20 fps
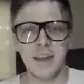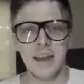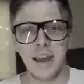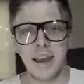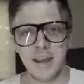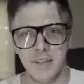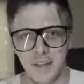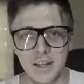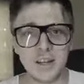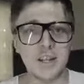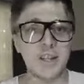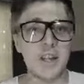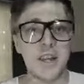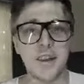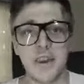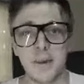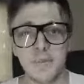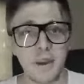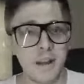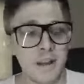And then she
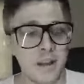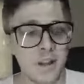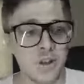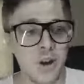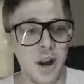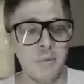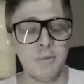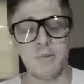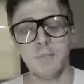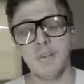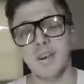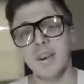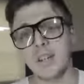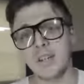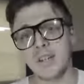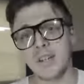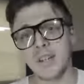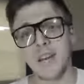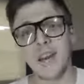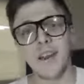ended up getting in trouble
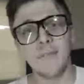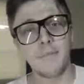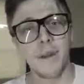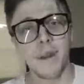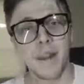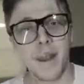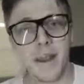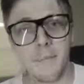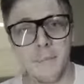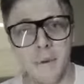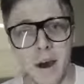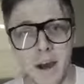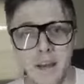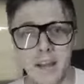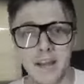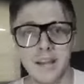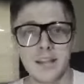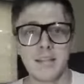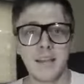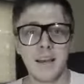because she gave me an
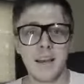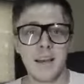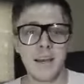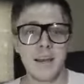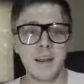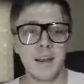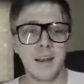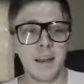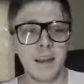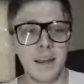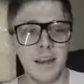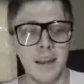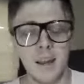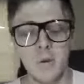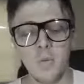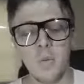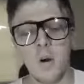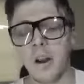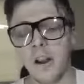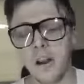A-, and
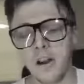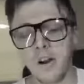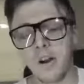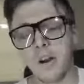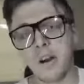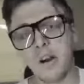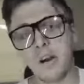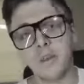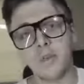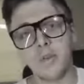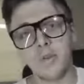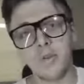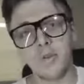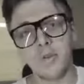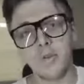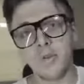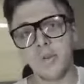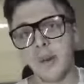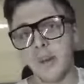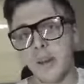he wanted her
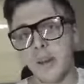to